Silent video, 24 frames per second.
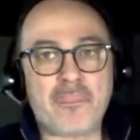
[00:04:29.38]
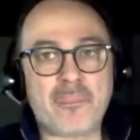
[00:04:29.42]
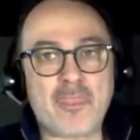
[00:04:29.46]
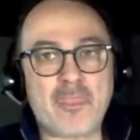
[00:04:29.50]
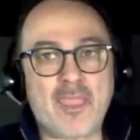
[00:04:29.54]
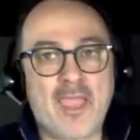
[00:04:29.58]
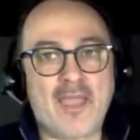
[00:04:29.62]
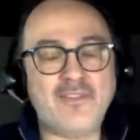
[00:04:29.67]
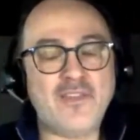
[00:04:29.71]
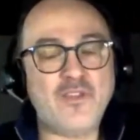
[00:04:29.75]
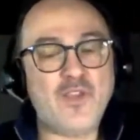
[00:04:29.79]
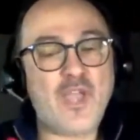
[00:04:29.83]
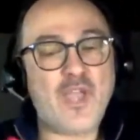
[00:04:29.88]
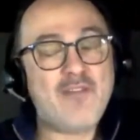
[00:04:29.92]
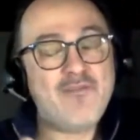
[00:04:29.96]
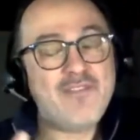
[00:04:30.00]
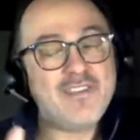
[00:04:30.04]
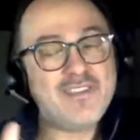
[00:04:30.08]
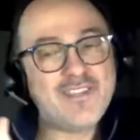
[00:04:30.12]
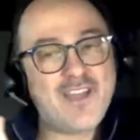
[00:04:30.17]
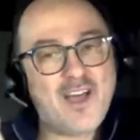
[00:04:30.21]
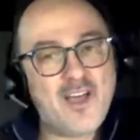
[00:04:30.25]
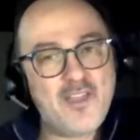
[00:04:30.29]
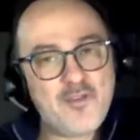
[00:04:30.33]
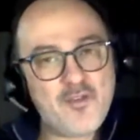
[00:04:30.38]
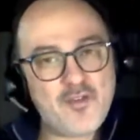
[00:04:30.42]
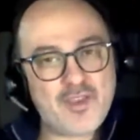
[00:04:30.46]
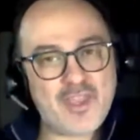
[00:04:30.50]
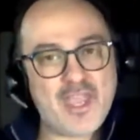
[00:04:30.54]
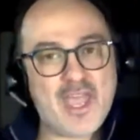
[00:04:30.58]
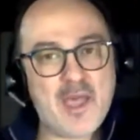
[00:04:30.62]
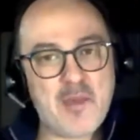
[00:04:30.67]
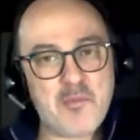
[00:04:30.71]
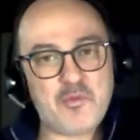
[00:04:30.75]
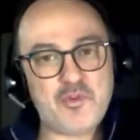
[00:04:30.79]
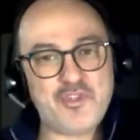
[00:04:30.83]
And then you have this other
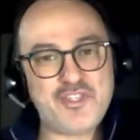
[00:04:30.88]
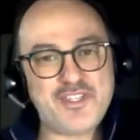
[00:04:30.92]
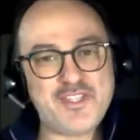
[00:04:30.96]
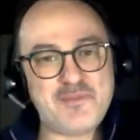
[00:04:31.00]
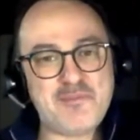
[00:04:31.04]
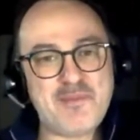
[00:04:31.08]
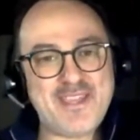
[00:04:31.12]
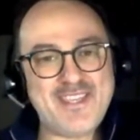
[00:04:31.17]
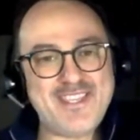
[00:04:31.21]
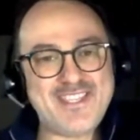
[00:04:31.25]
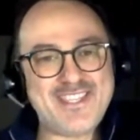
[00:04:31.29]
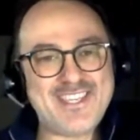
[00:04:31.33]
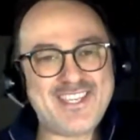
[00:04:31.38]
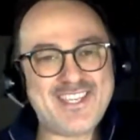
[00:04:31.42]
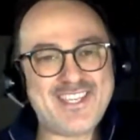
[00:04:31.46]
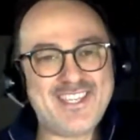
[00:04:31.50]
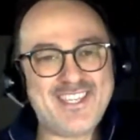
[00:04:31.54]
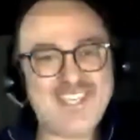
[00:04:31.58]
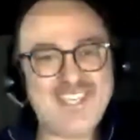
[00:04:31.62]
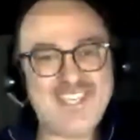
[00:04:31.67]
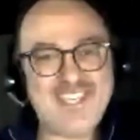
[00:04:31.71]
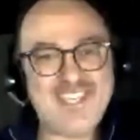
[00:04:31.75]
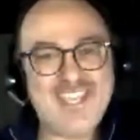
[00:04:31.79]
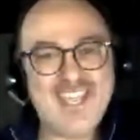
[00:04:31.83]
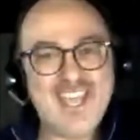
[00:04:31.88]
camp, which is basically